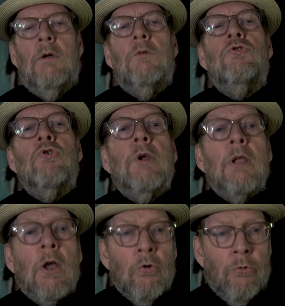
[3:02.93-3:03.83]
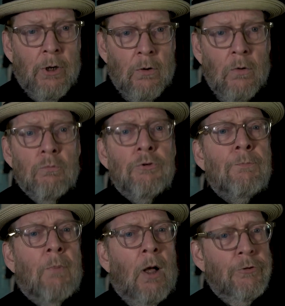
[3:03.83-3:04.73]
During a critical
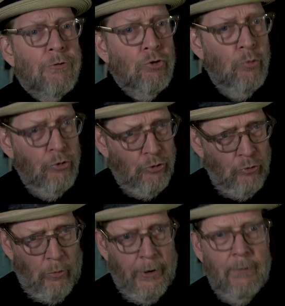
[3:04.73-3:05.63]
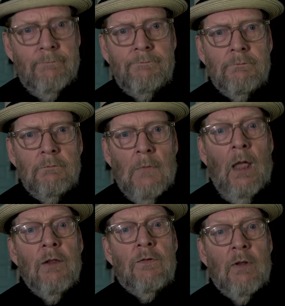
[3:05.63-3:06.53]
response to a story,
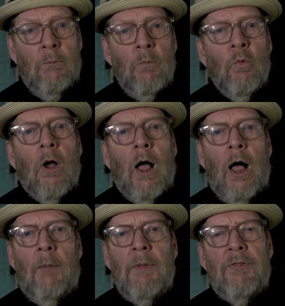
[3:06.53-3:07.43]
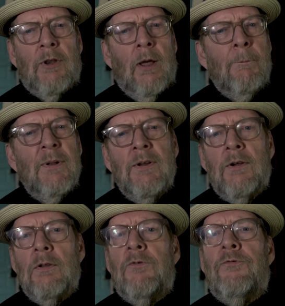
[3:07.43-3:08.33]
someone will comment that a
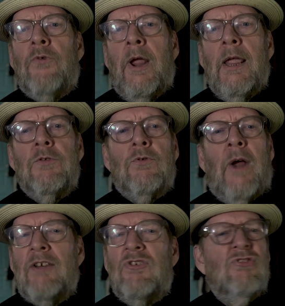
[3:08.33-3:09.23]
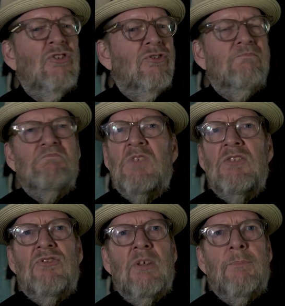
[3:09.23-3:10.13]
particular phrase or action just
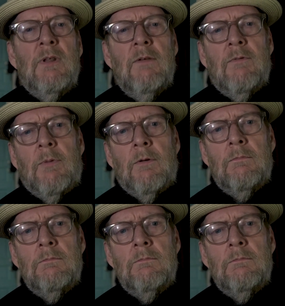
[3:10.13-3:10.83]
didn't seem believable.